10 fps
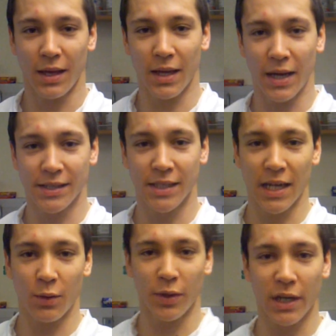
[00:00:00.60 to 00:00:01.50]
Hey guys,
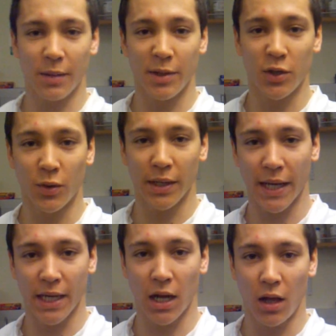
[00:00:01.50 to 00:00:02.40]
today we're going to be doing
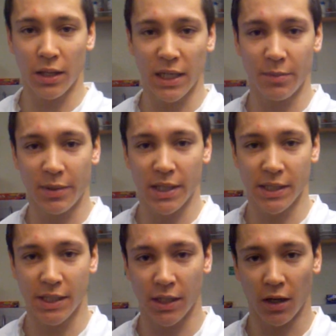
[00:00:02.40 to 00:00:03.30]
a colony
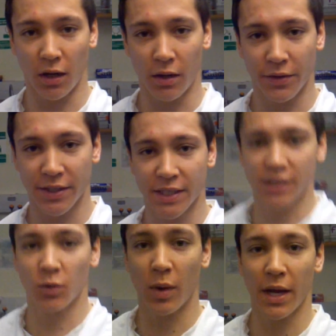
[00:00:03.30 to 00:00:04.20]
PCR. This
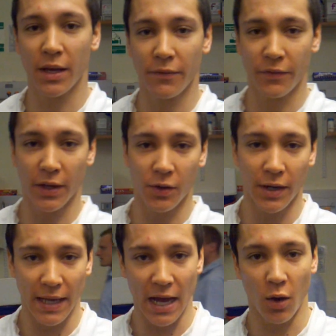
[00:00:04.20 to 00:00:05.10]
is a way of
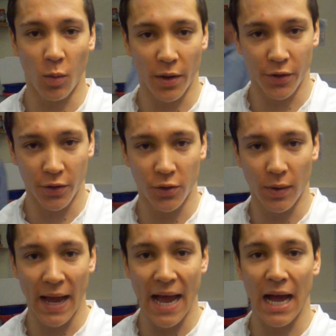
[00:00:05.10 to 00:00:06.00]
figuring out whether
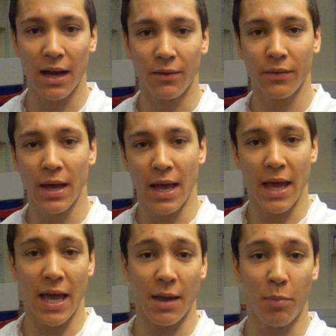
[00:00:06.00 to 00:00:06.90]
you have
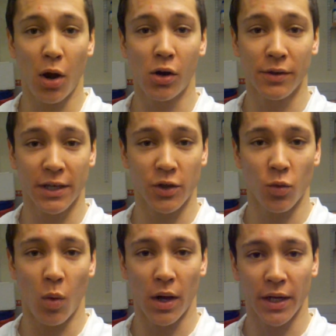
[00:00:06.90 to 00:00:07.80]
a part that
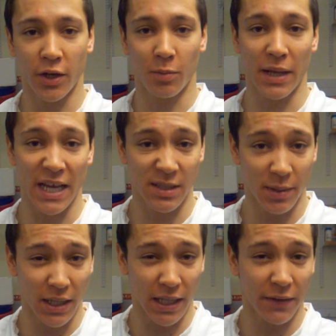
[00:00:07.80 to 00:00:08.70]
you want in your
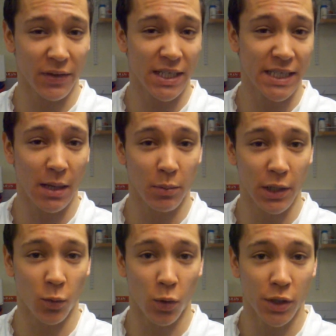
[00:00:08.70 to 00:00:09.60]
plasmid, like if an
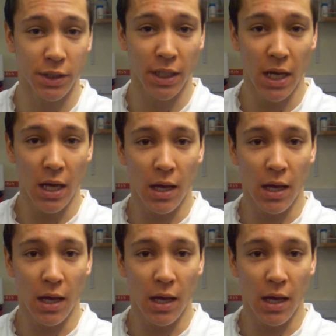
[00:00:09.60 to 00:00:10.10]
assembly worked,